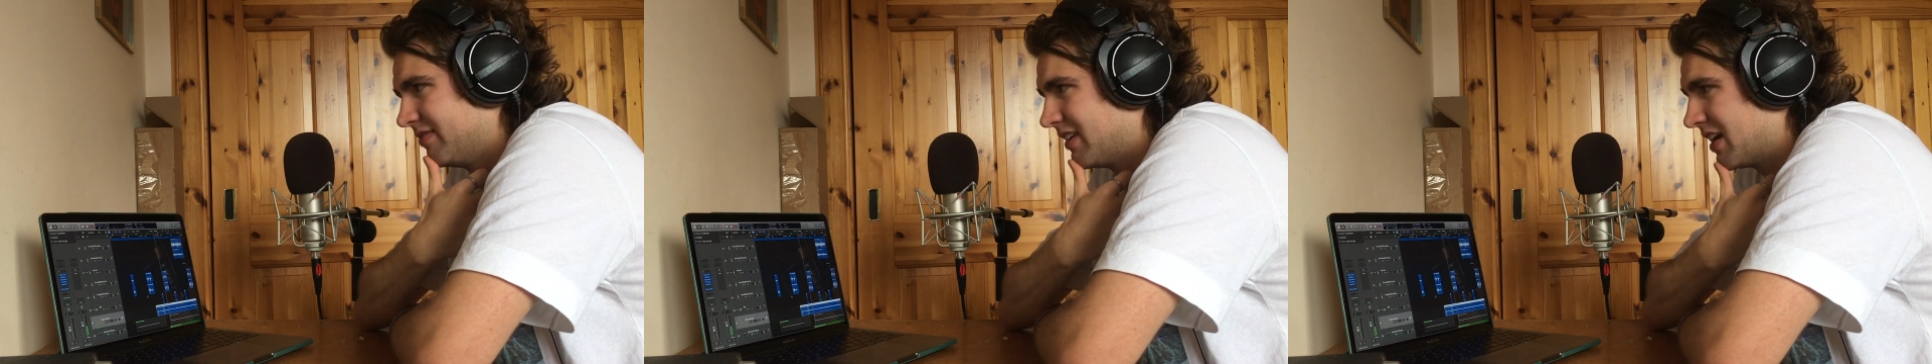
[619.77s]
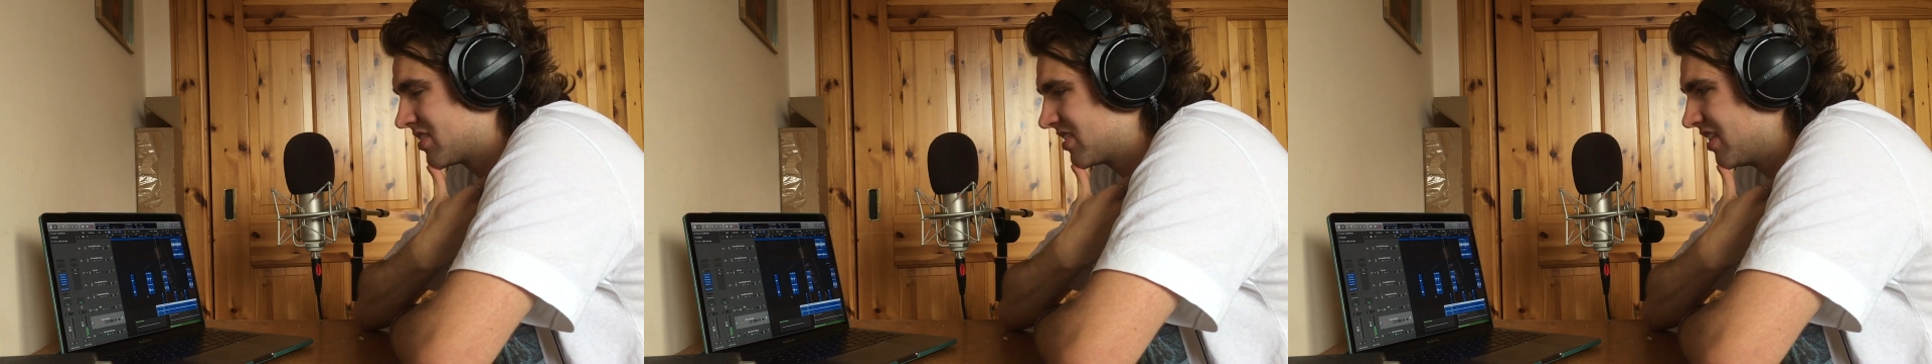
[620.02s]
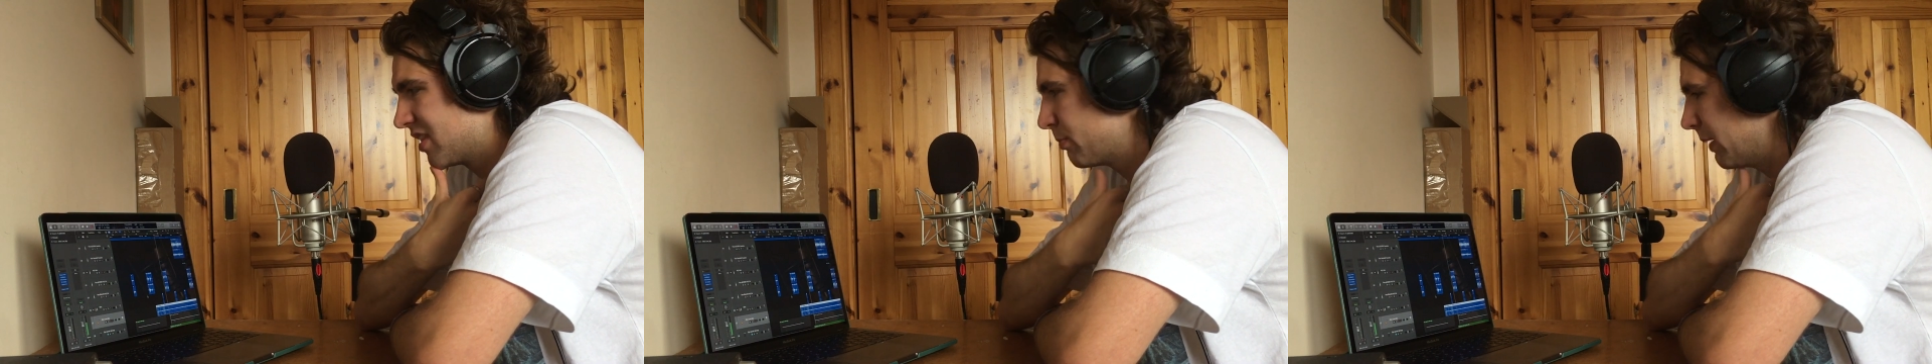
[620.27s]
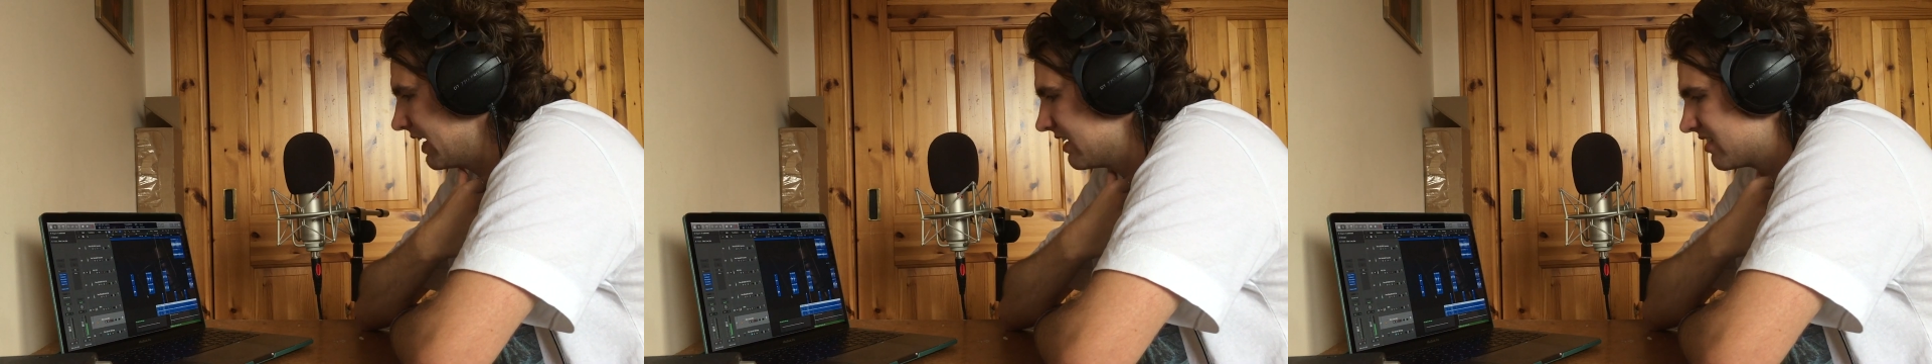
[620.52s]
a synth
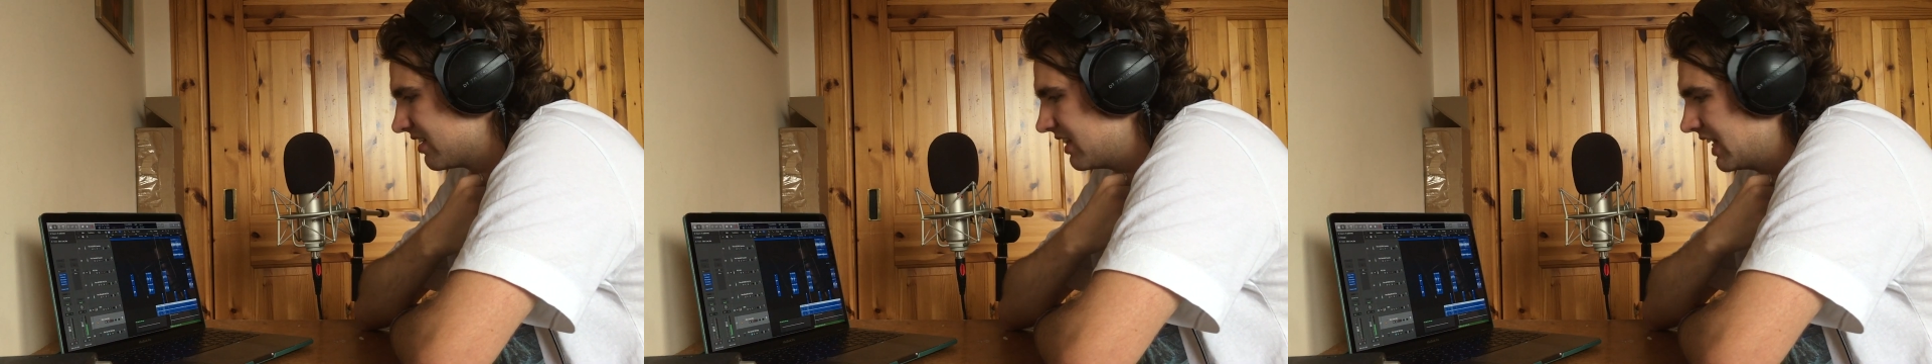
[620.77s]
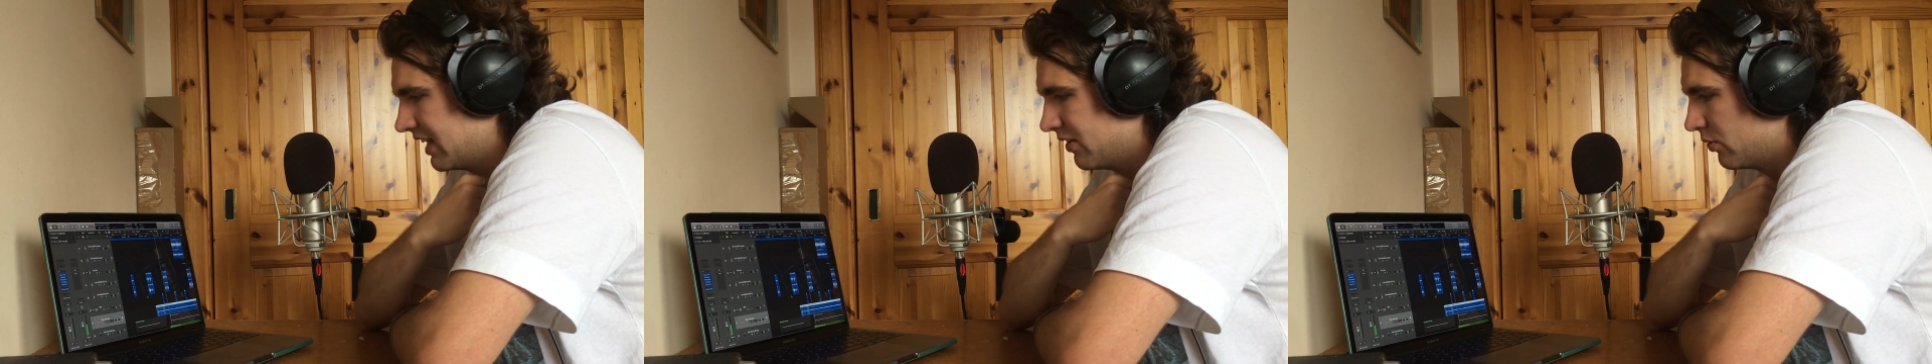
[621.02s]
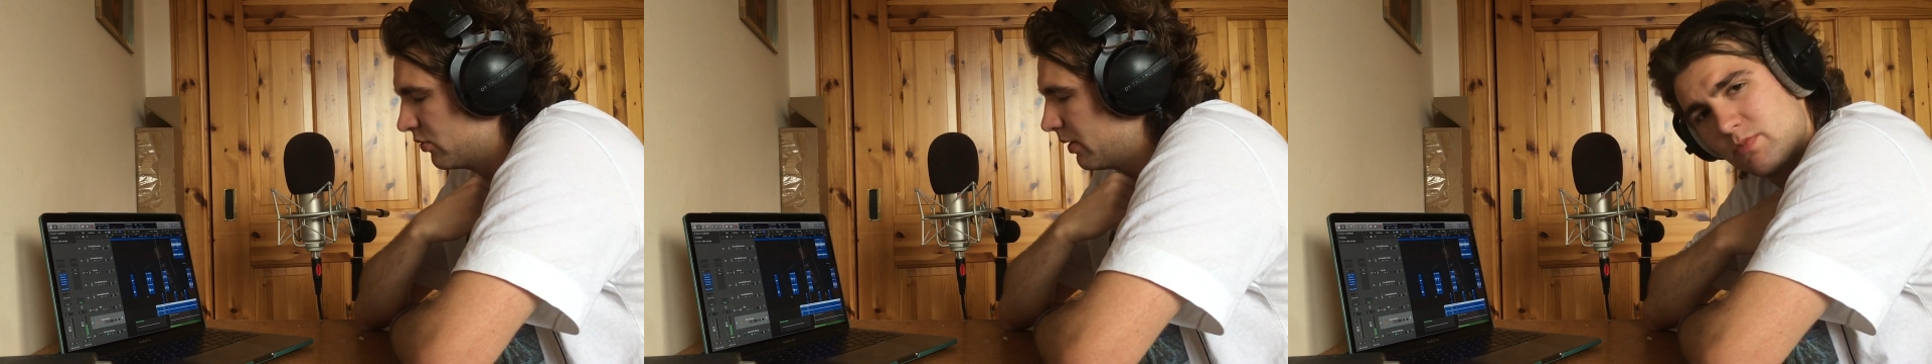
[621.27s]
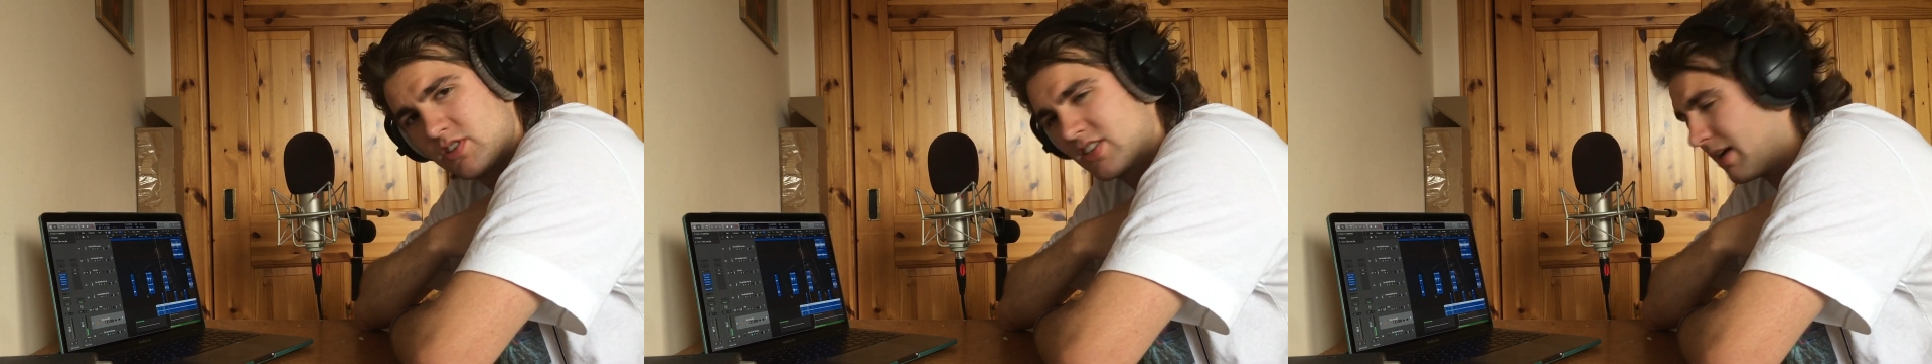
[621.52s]
bass in there or a
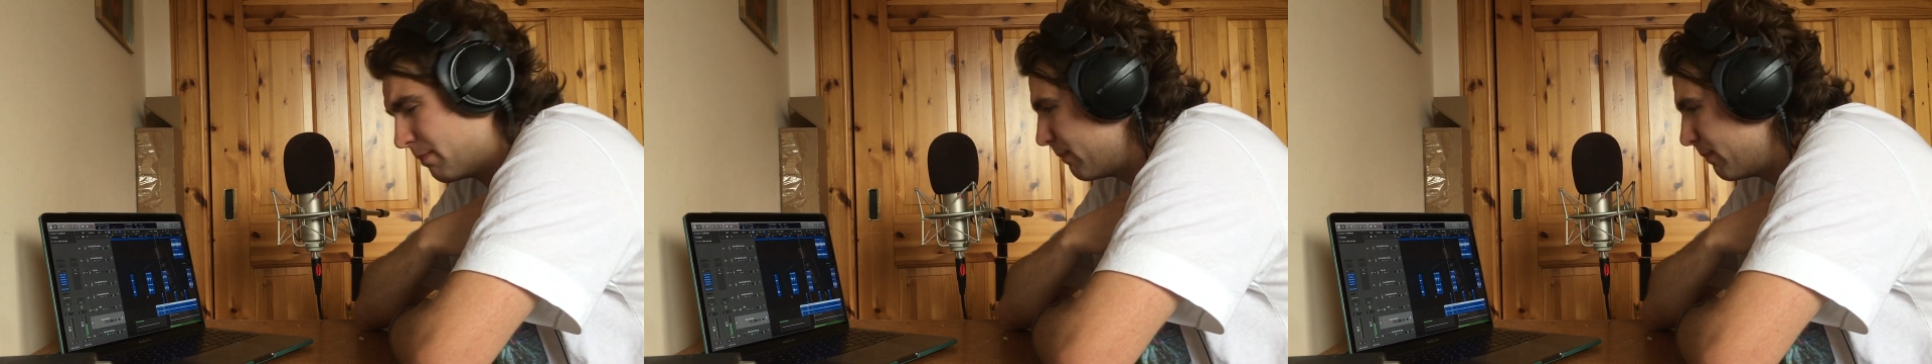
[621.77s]
sub